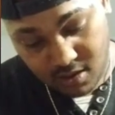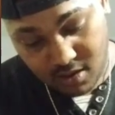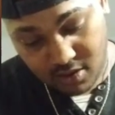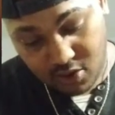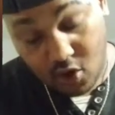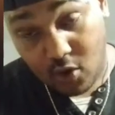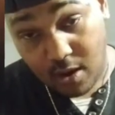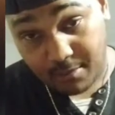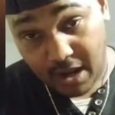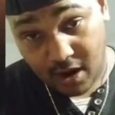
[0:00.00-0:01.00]
No,
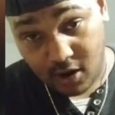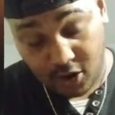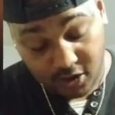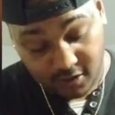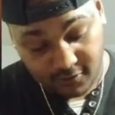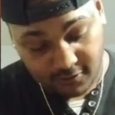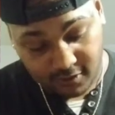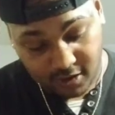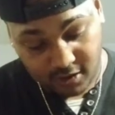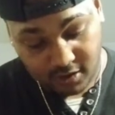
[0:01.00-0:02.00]
I'm not hurting
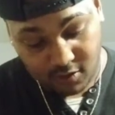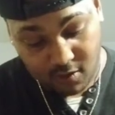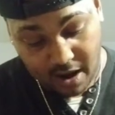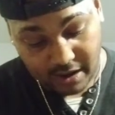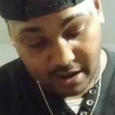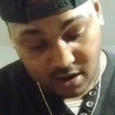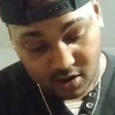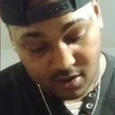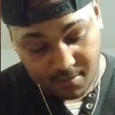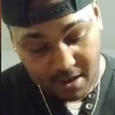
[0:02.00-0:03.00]
the rack at
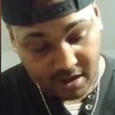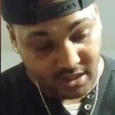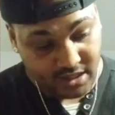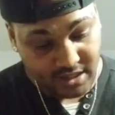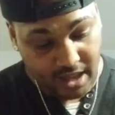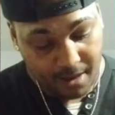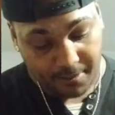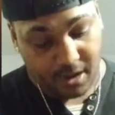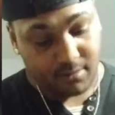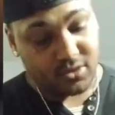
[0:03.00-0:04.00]
all by just
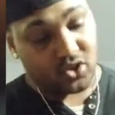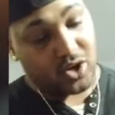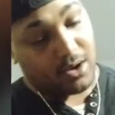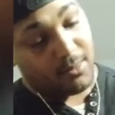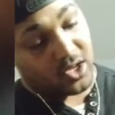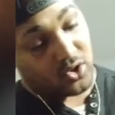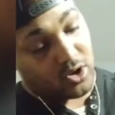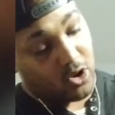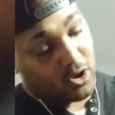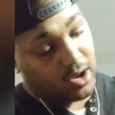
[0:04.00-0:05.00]
tapping them. Just trying to make sure
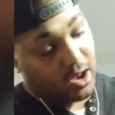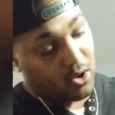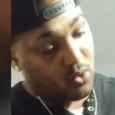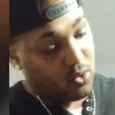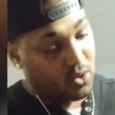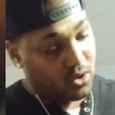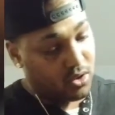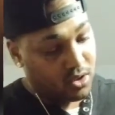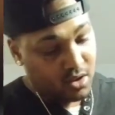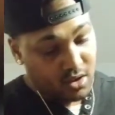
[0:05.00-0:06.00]
all that oil,
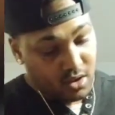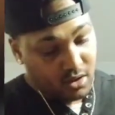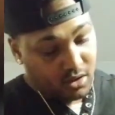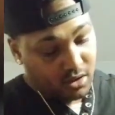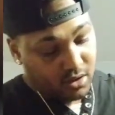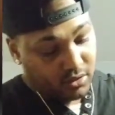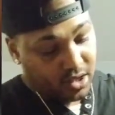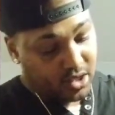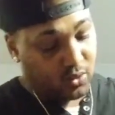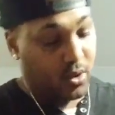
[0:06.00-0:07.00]

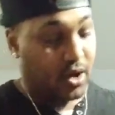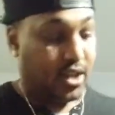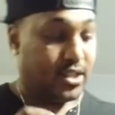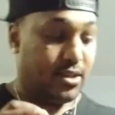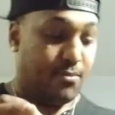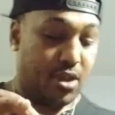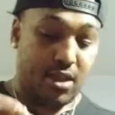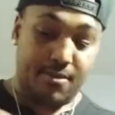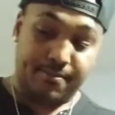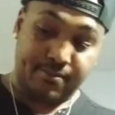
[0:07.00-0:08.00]
gets where it needs to
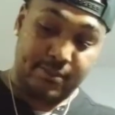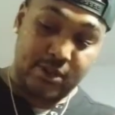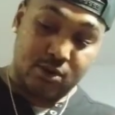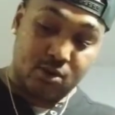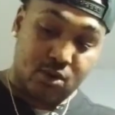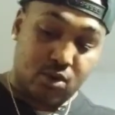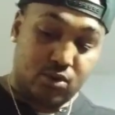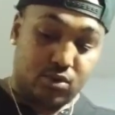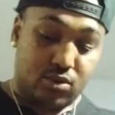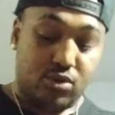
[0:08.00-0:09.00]
be.
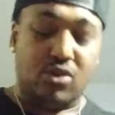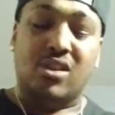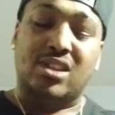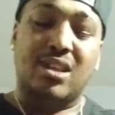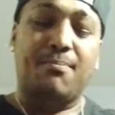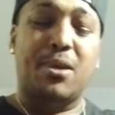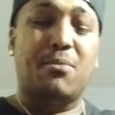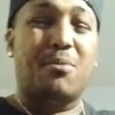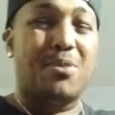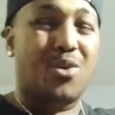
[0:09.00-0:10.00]
Some
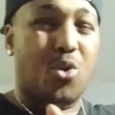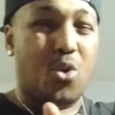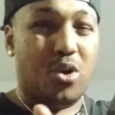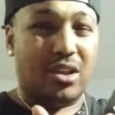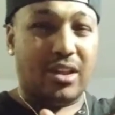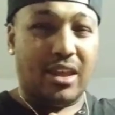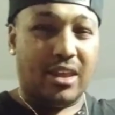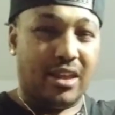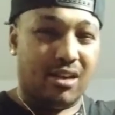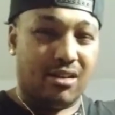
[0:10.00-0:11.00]
people put oil in
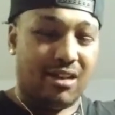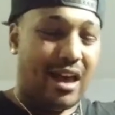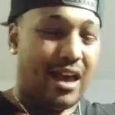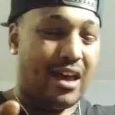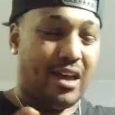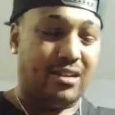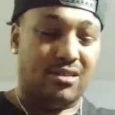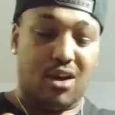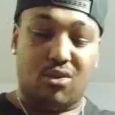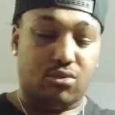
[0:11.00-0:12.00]
here. I
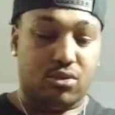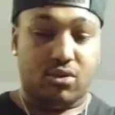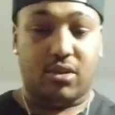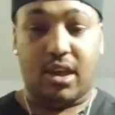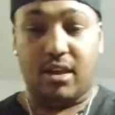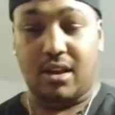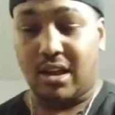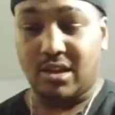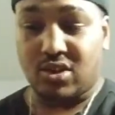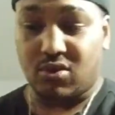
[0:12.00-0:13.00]
don't do that. I
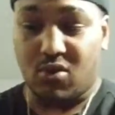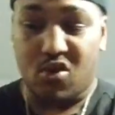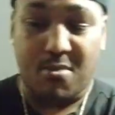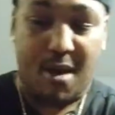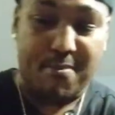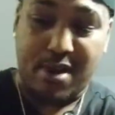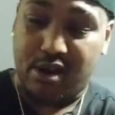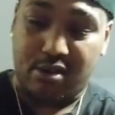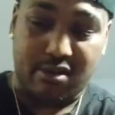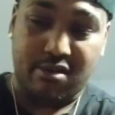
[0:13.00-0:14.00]
just oil my barrel.